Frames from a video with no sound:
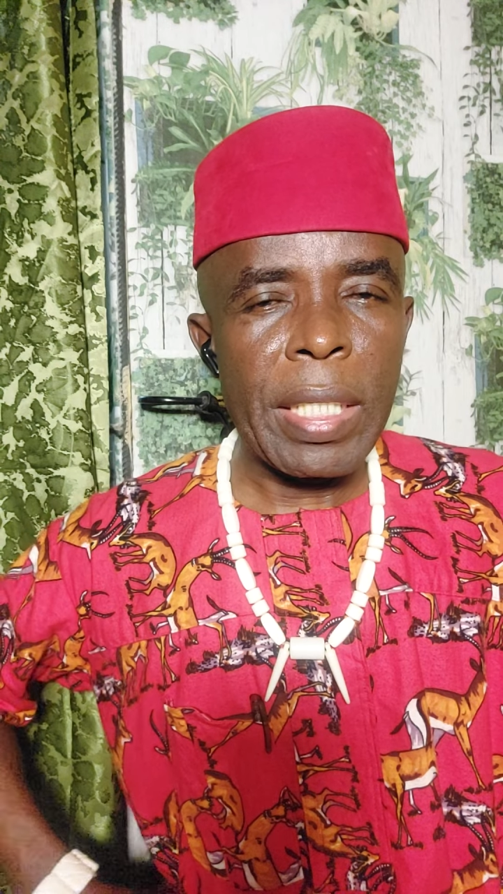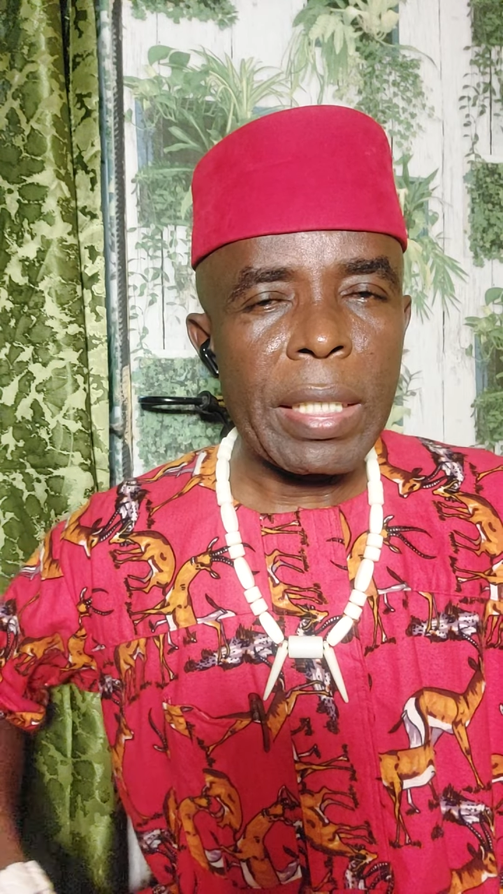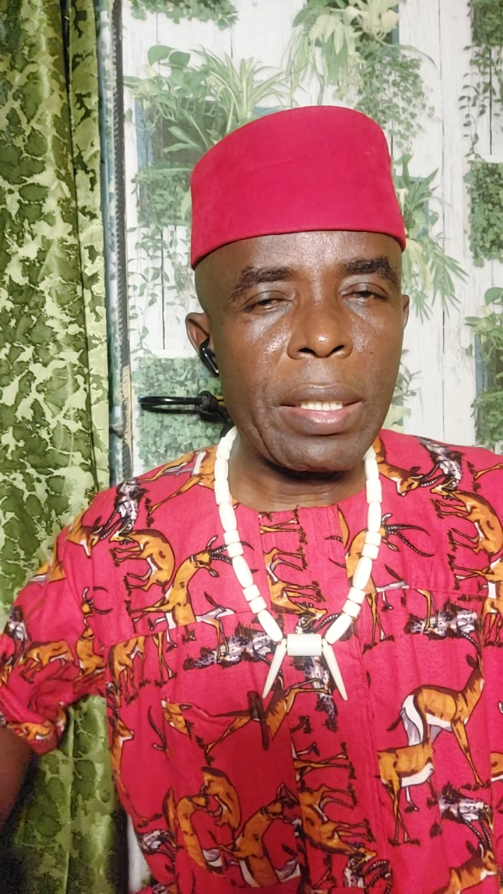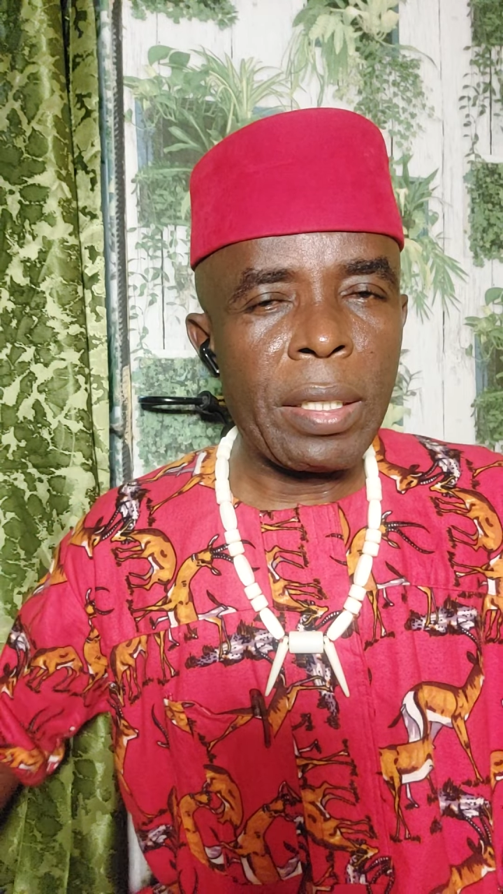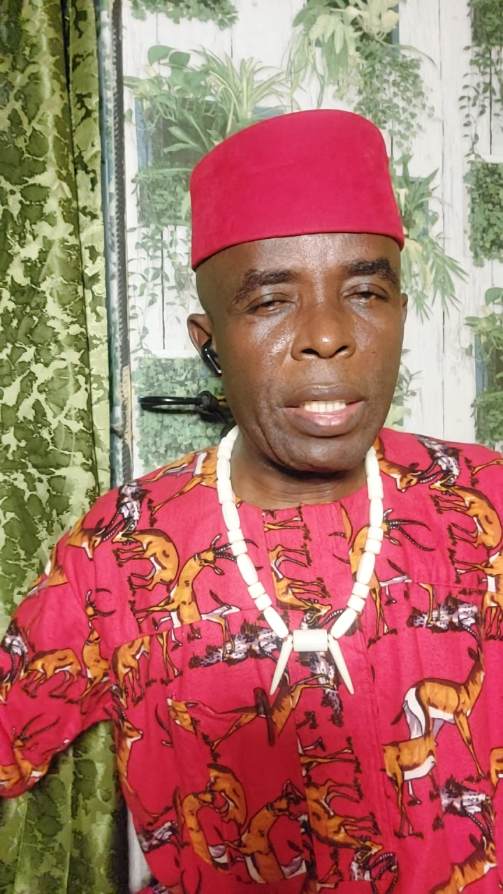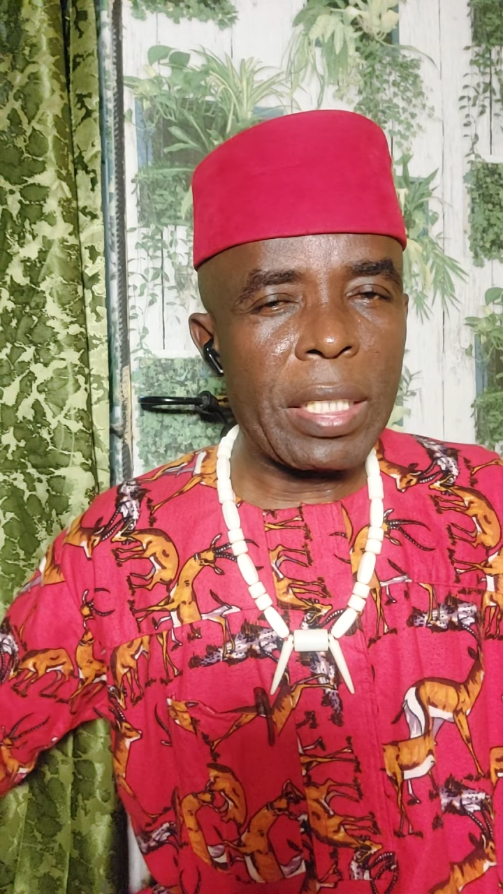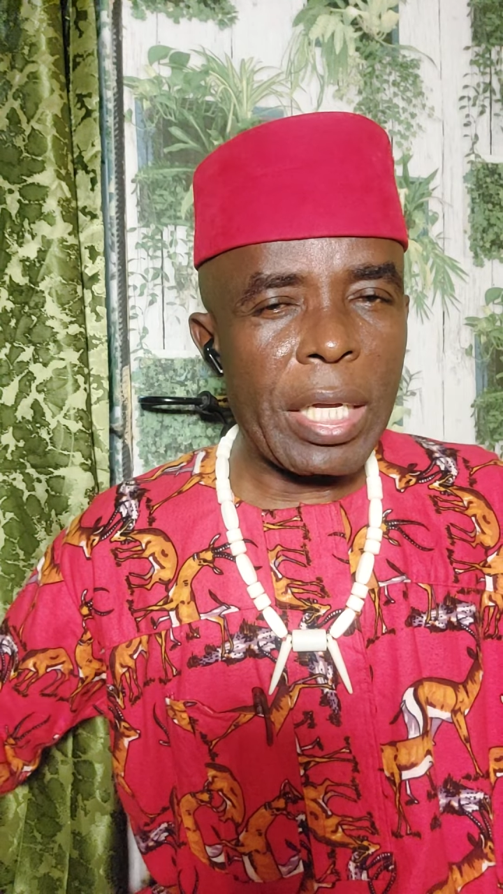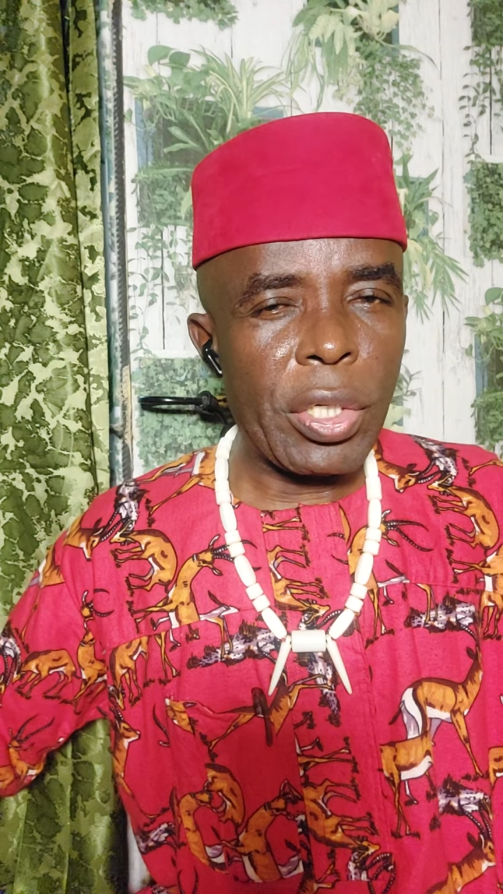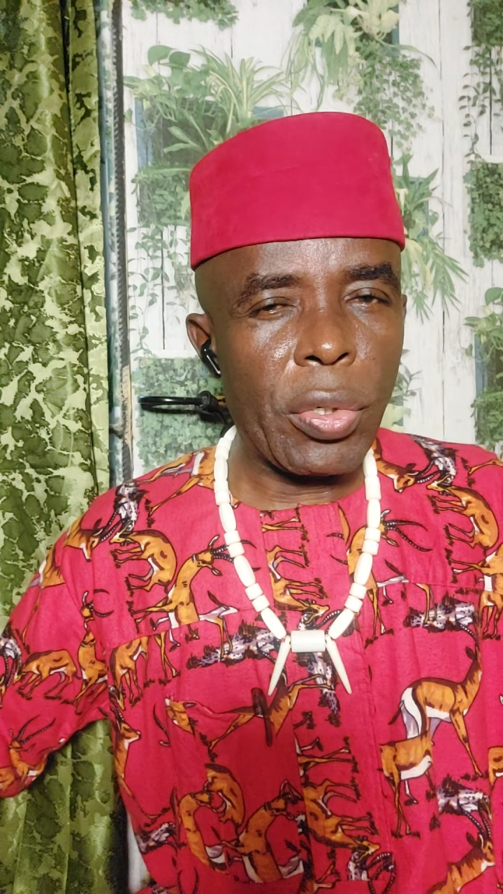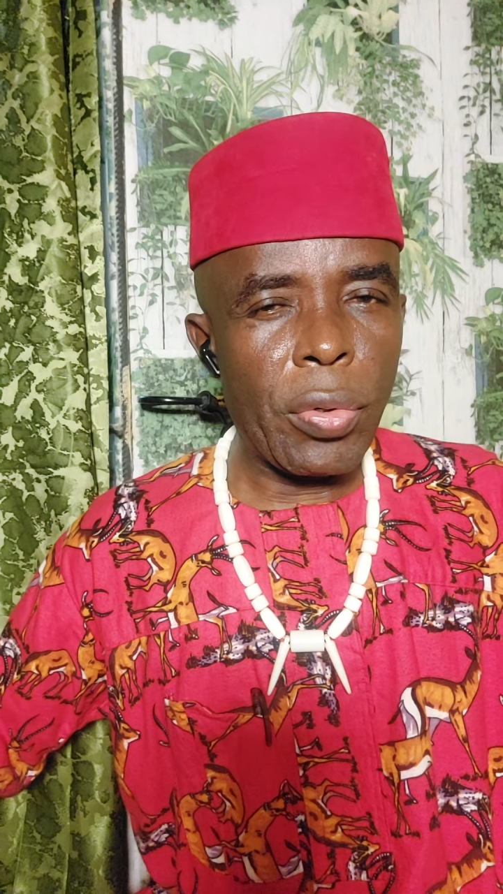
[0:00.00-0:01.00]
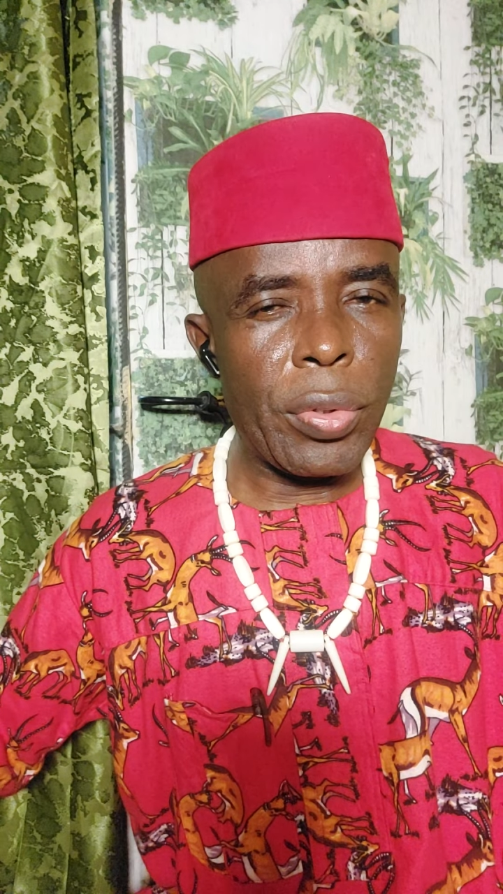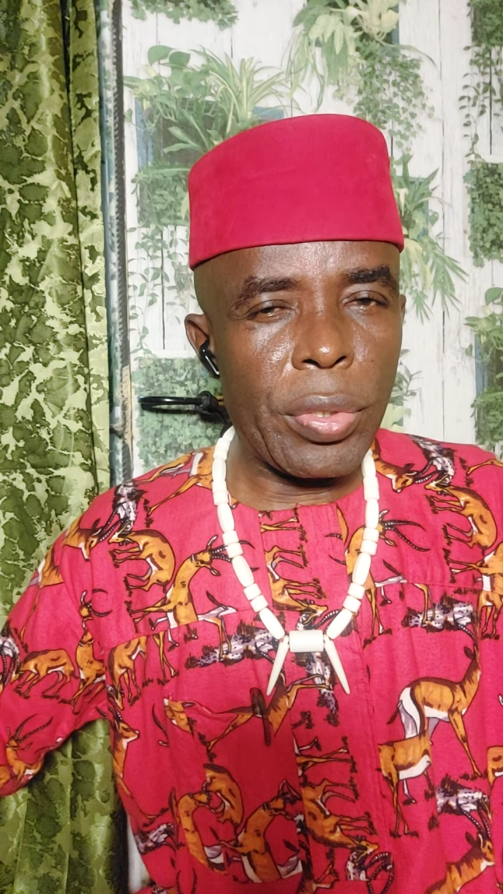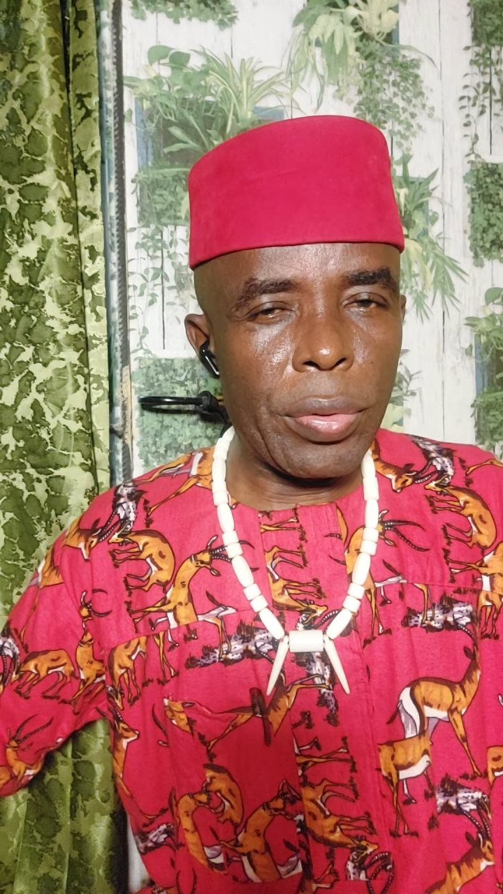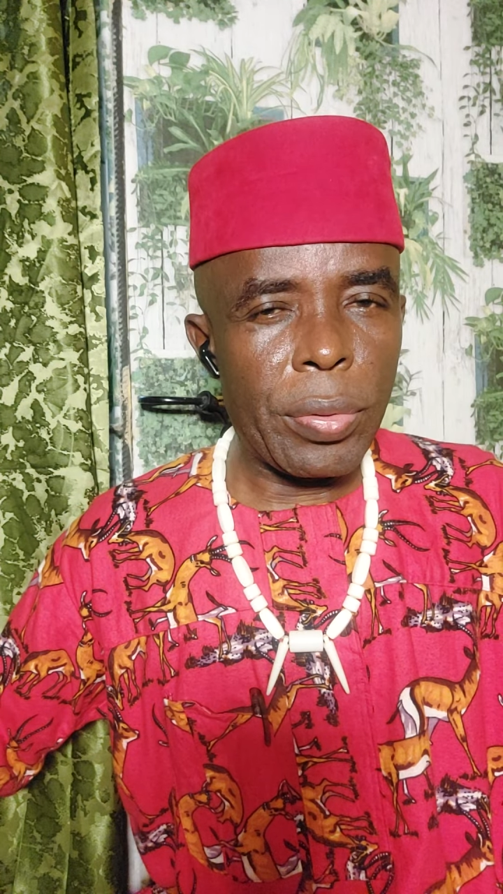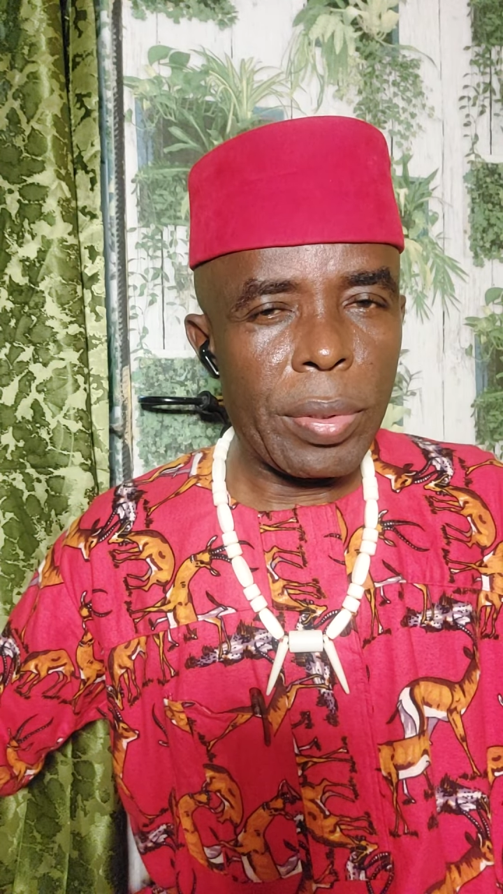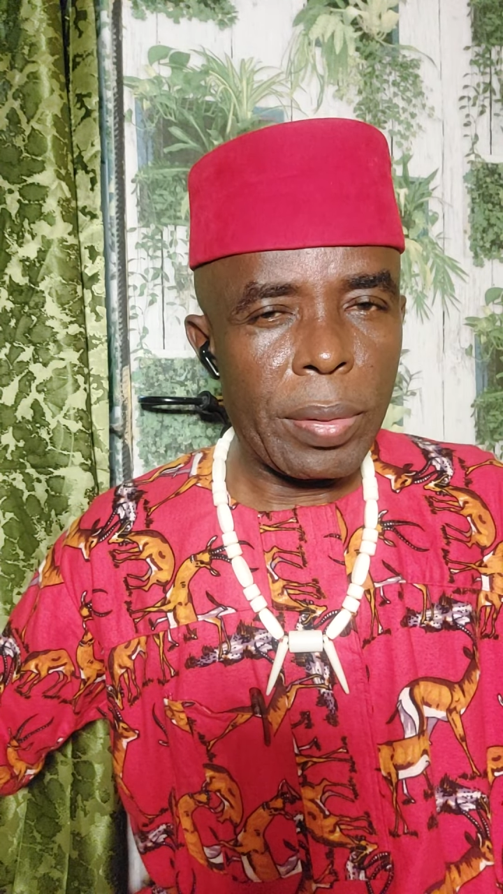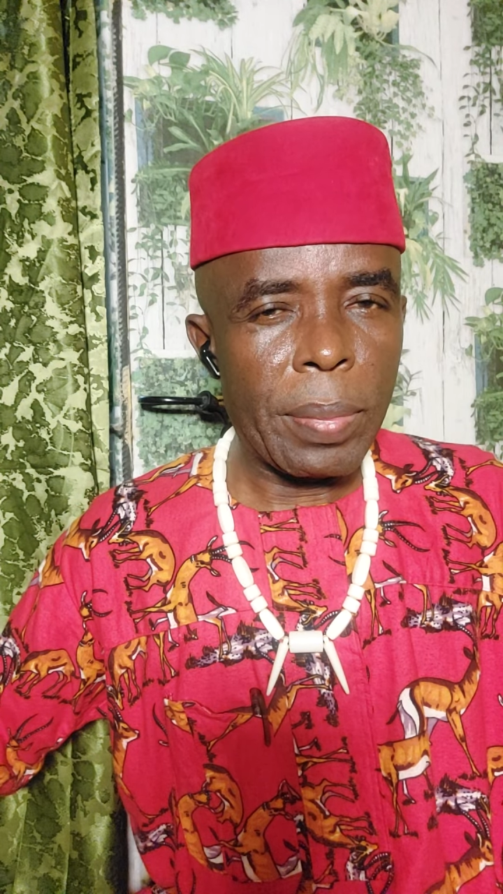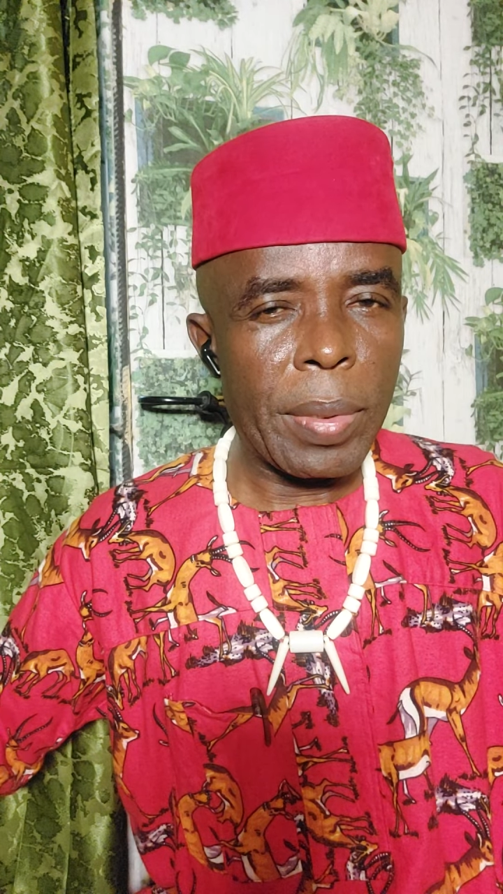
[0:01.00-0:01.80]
this I showed you